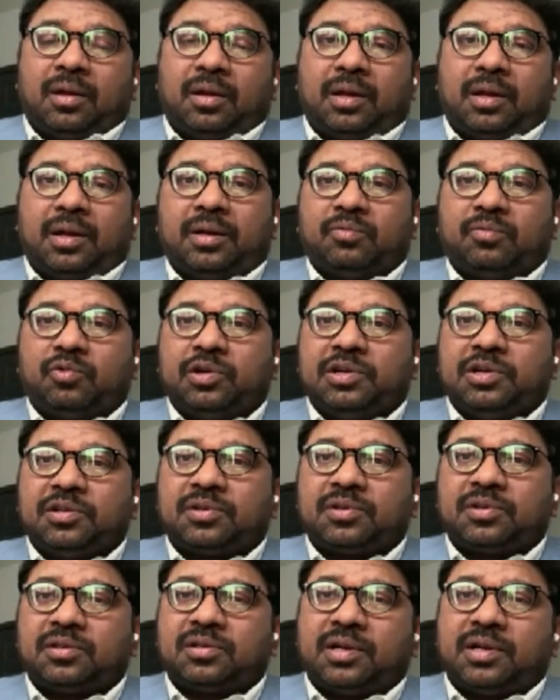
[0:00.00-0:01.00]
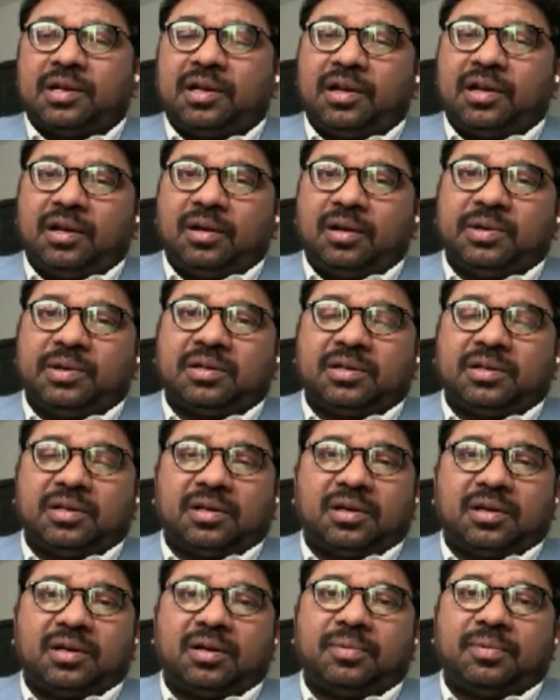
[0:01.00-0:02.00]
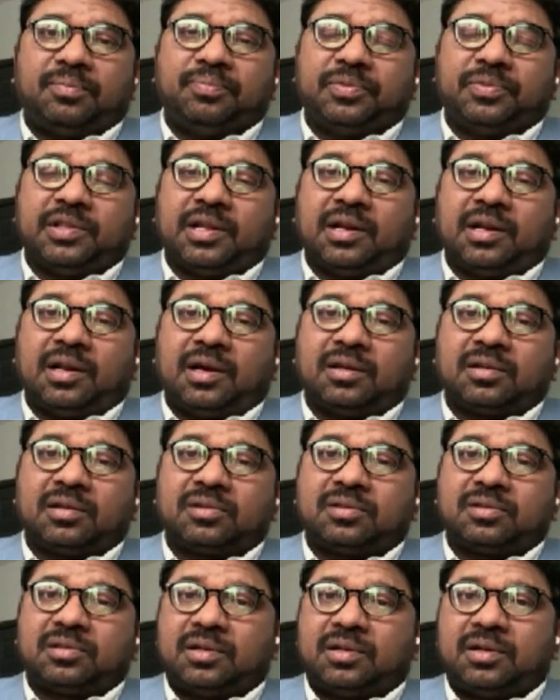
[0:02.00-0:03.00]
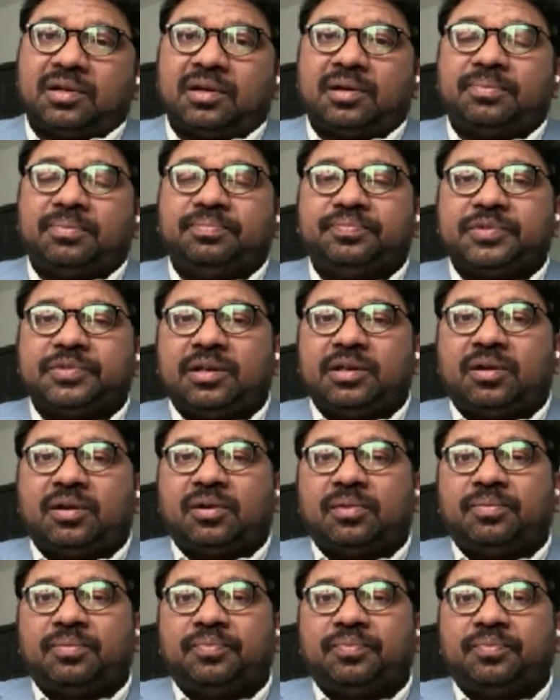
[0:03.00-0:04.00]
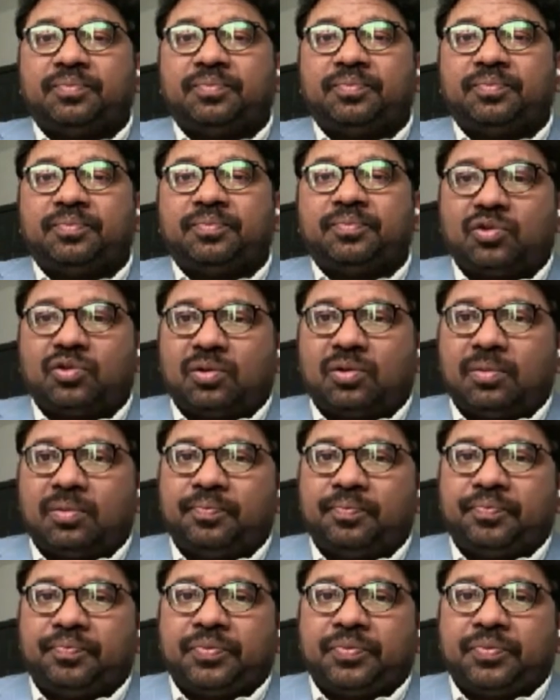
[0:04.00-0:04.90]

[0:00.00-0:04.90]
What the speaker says: And we discussed a little bit in the last, health show.